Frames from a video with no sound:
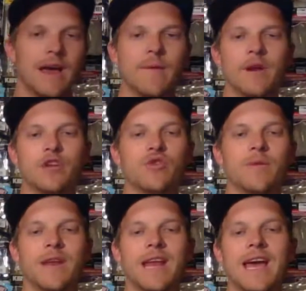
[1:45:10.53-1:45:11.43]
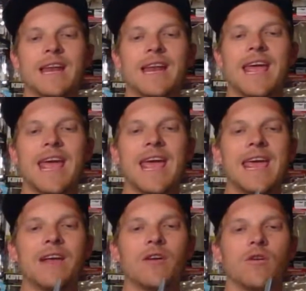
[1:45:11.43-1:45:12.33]
I'm going to trim it at an
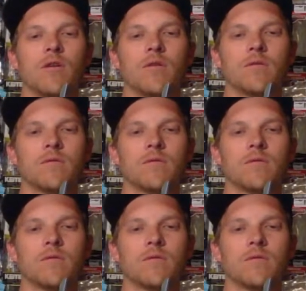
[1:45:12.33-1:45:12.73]
angle